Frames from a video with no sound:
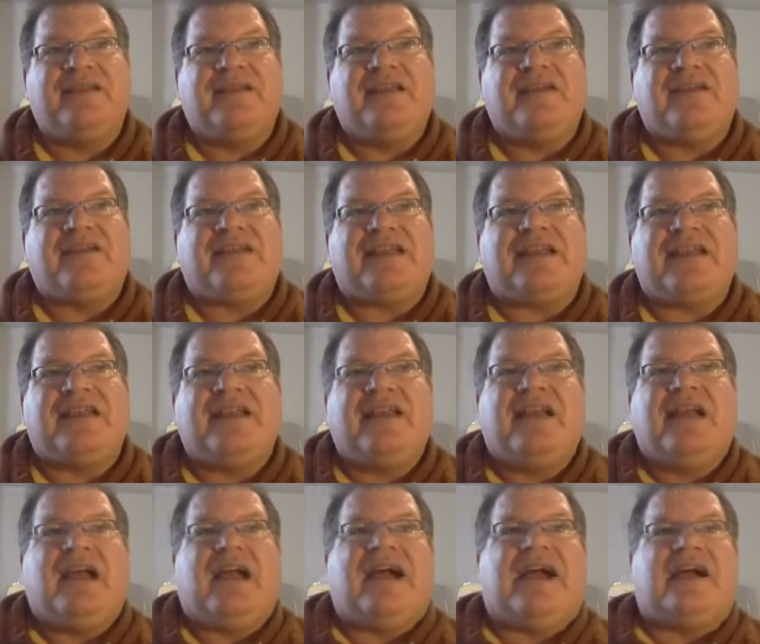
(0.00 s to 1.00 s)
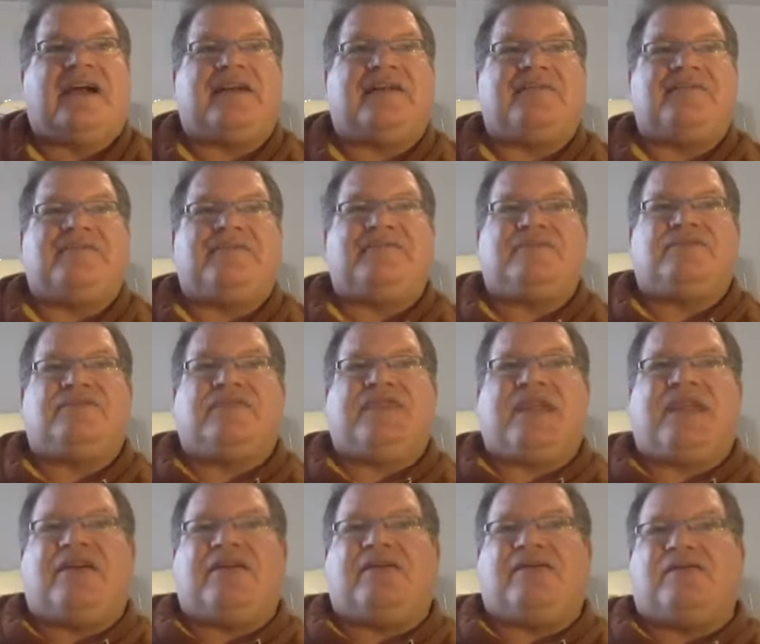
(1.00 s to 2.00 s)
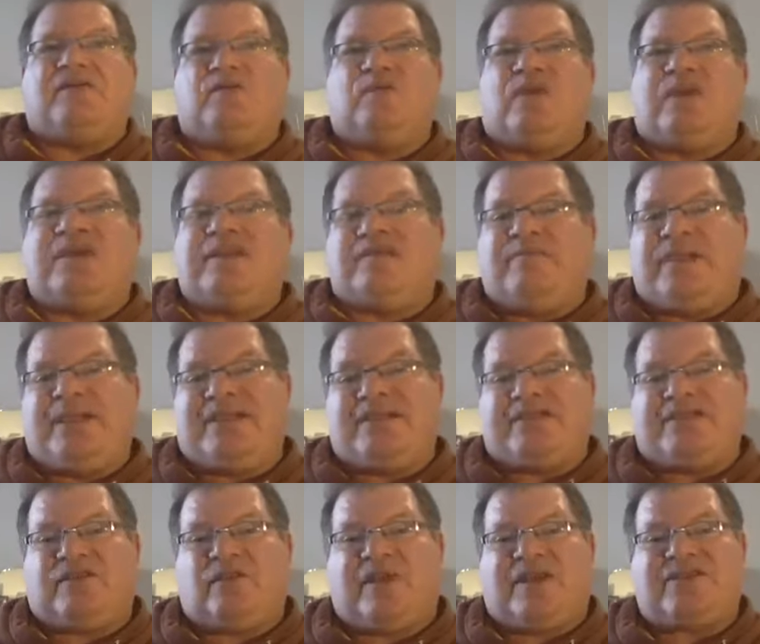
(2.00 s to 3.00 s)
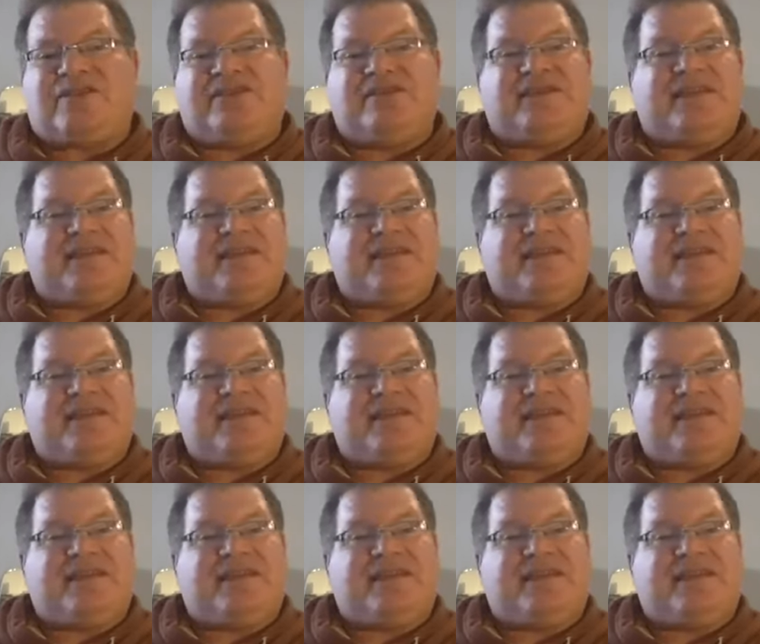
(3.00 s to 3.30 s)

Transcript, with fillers: Okay, so now one of the biggest questions,